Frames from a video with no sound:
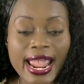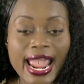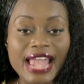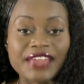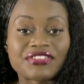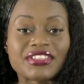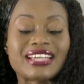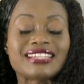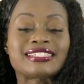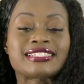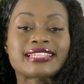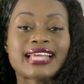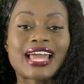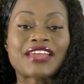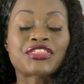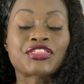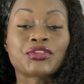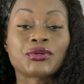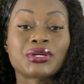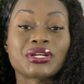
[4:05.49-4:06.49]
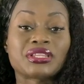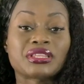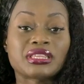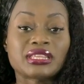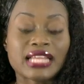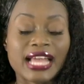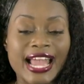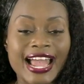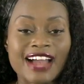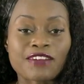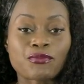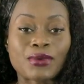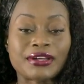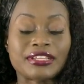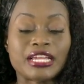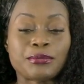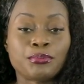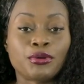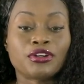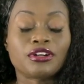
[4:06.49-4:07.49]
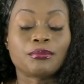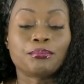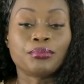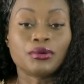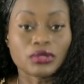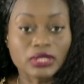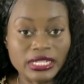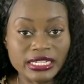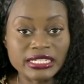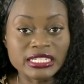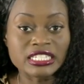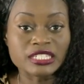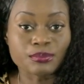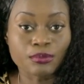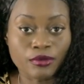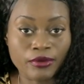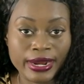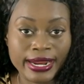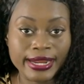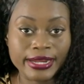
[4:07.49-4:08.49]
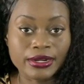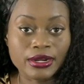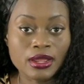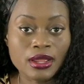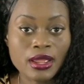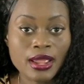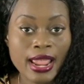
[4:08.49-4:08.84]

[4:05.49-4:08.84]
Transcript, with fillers: and they sat there and laughed while they put a bullet in his brain.